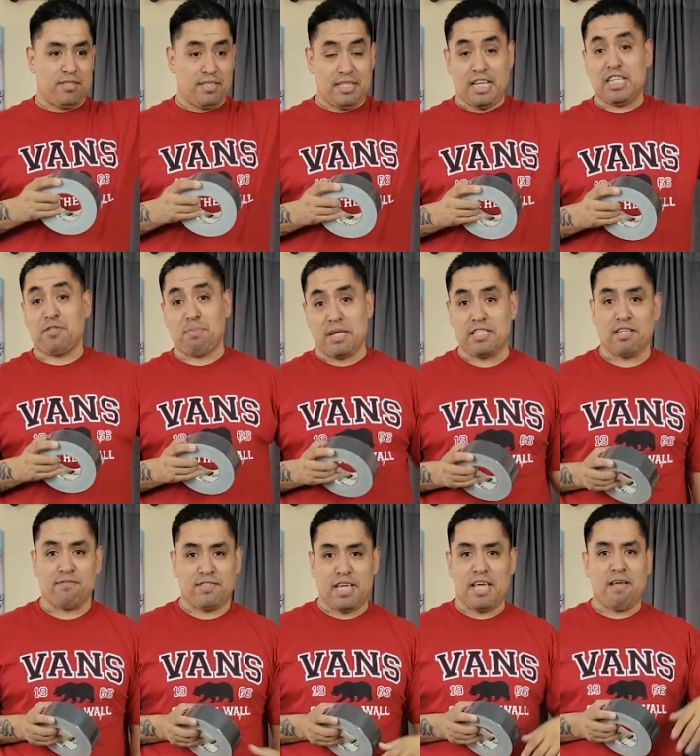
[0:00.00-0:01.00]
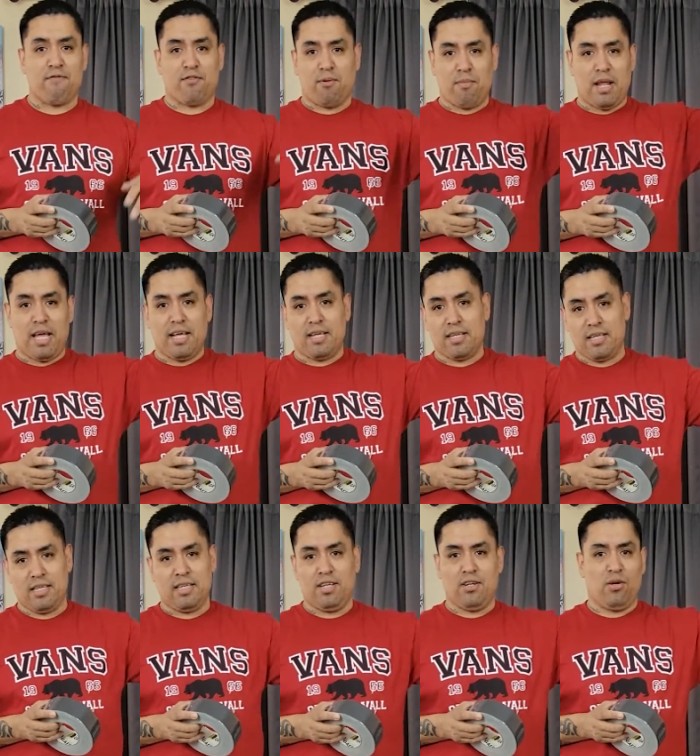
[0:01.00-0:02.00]
expensive tape from, like,
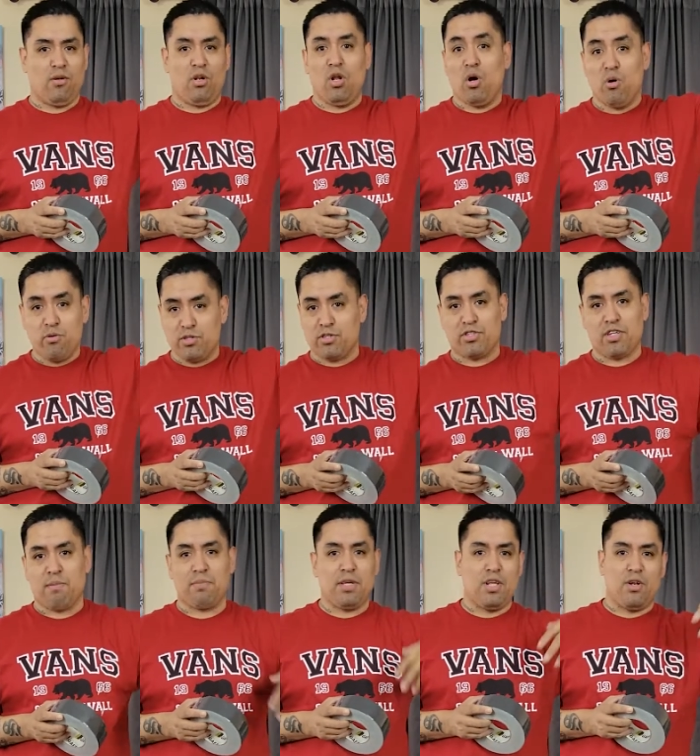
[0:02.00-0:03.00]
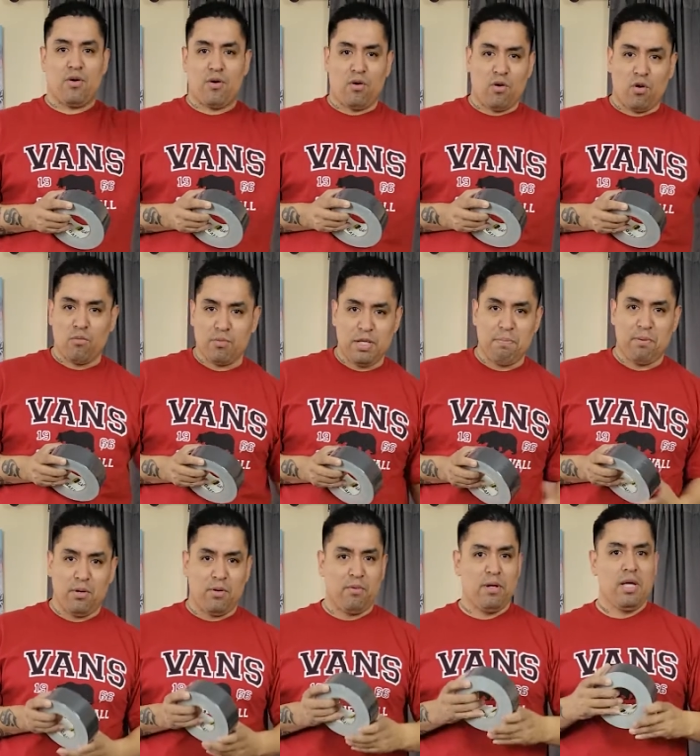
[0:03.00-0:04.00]
you know, Lowe's or something, or Home
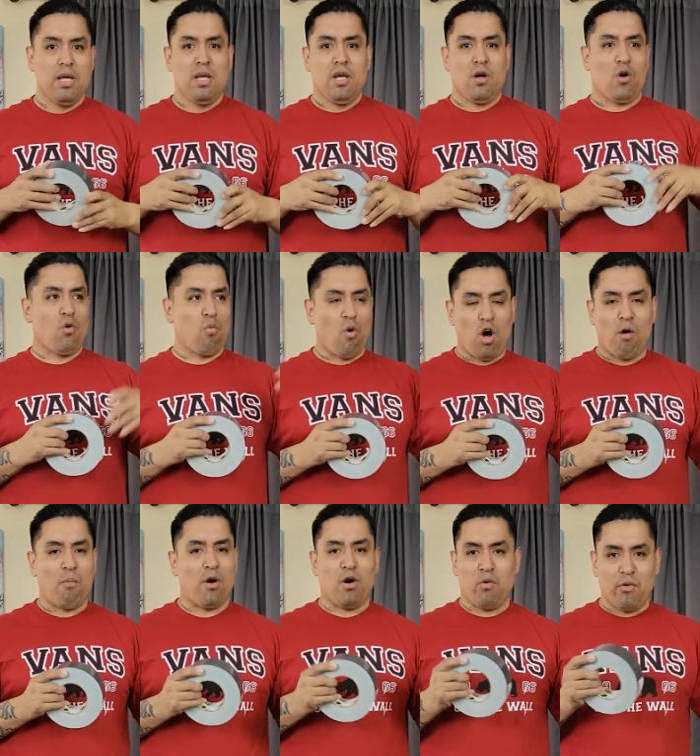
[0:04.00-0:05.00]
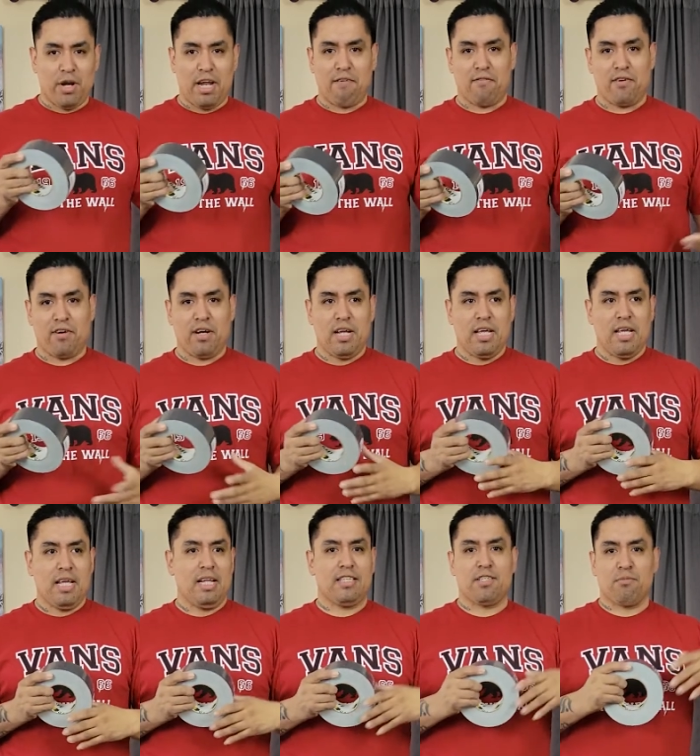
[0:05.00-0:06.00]
Depot or Walmart or whatever,
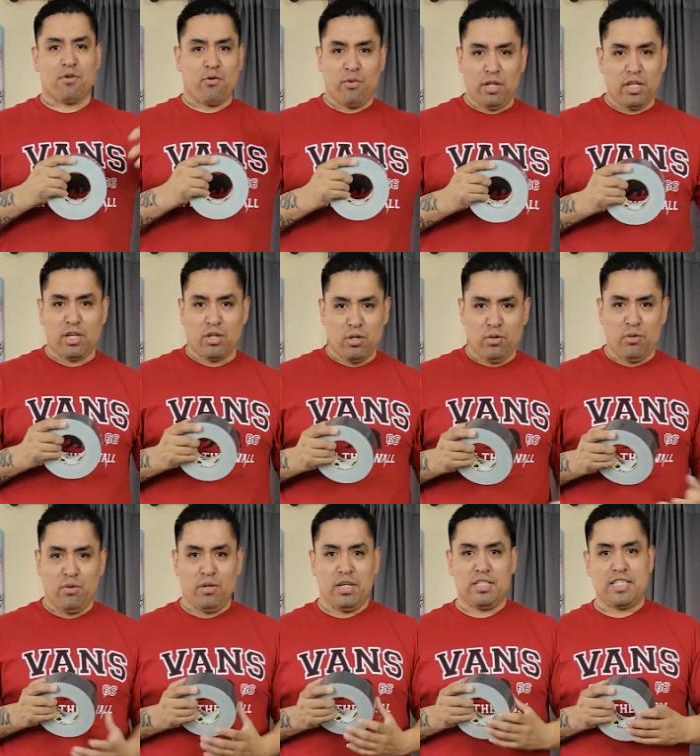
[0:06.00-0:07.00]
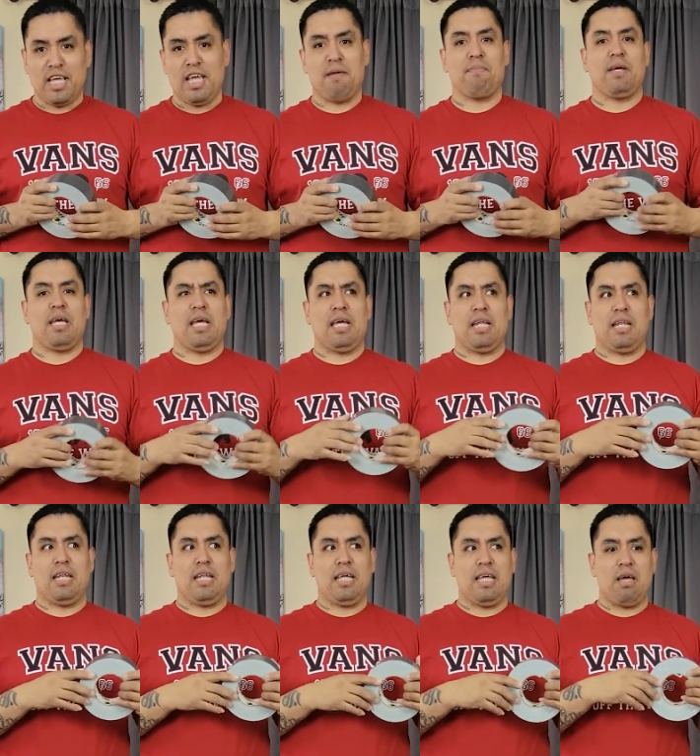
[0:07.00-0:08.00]
with some Gorilla Glue tape,
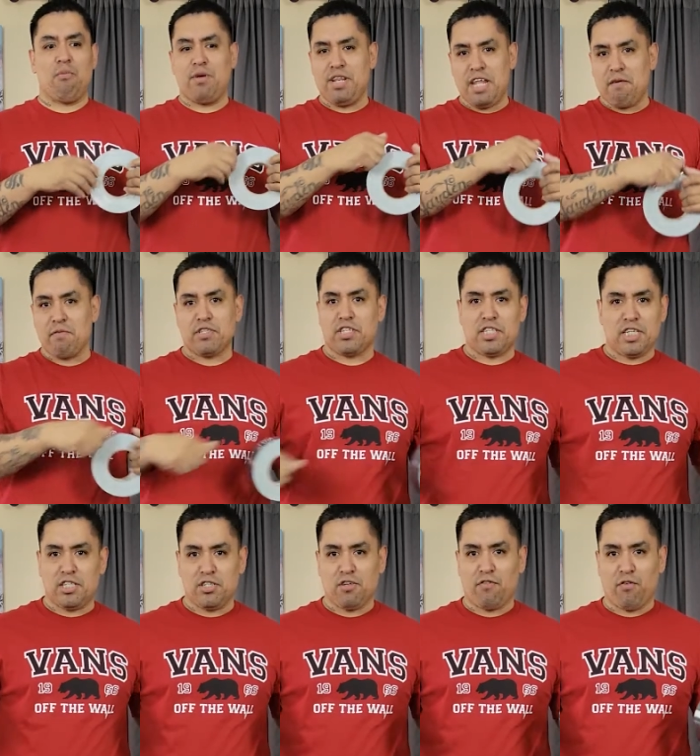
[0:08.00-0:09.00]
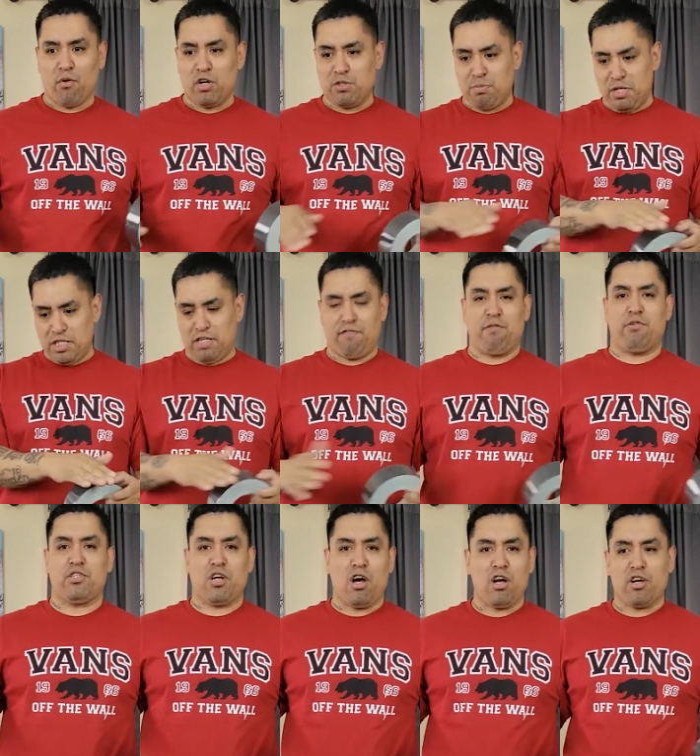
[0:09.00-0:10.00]
and it would never stick to the floor, especially if it was
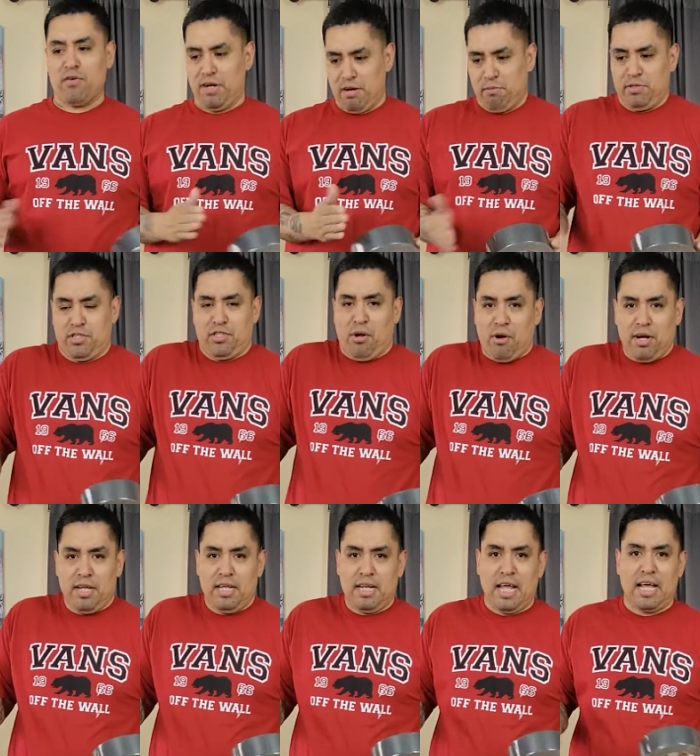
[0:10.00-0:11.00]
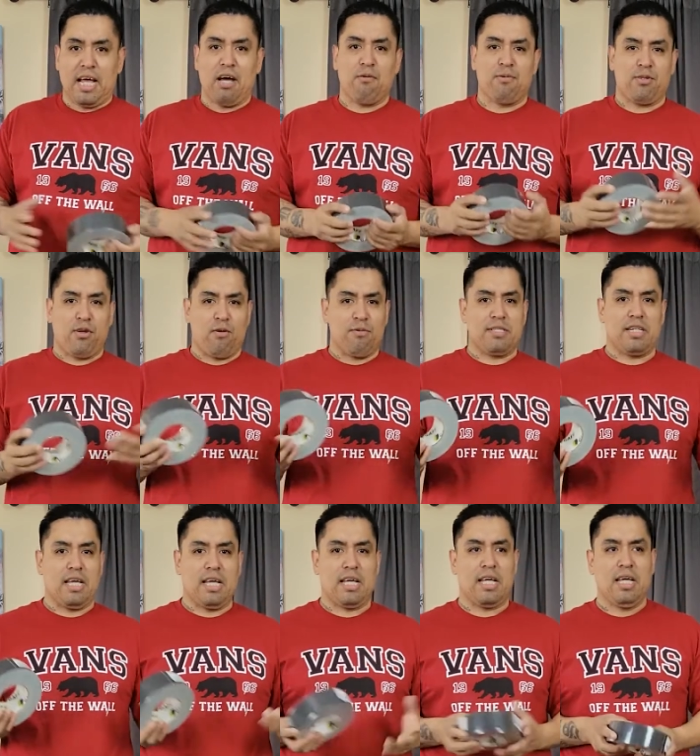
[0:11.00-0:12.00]
concrete and it was dirty. Like, I was always
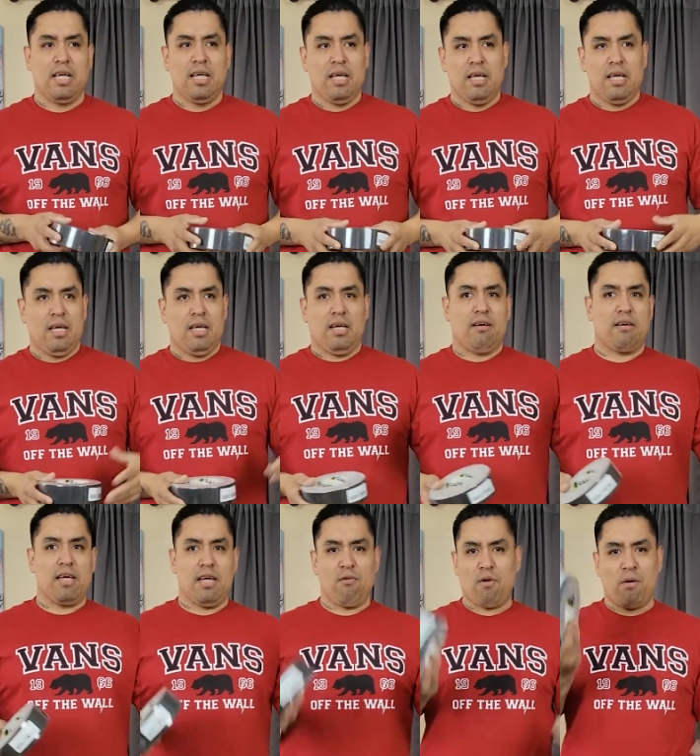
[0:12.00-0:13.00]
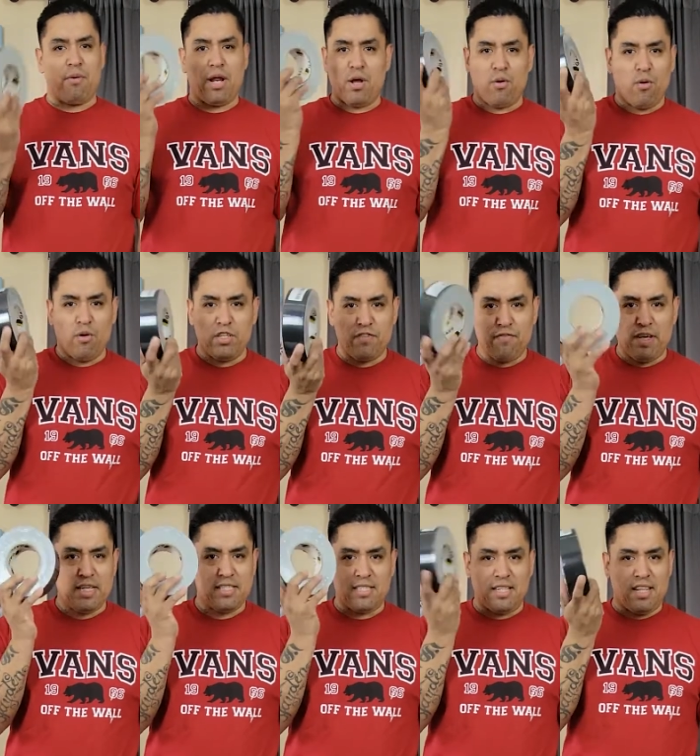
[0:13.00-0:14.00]
like, okay, why would I go and
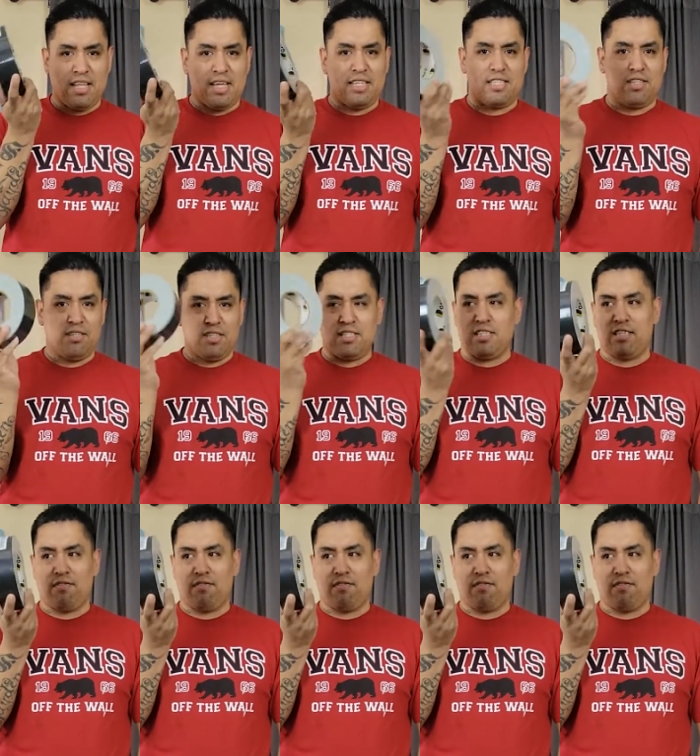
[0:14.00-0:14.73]
invest in this? You know, this is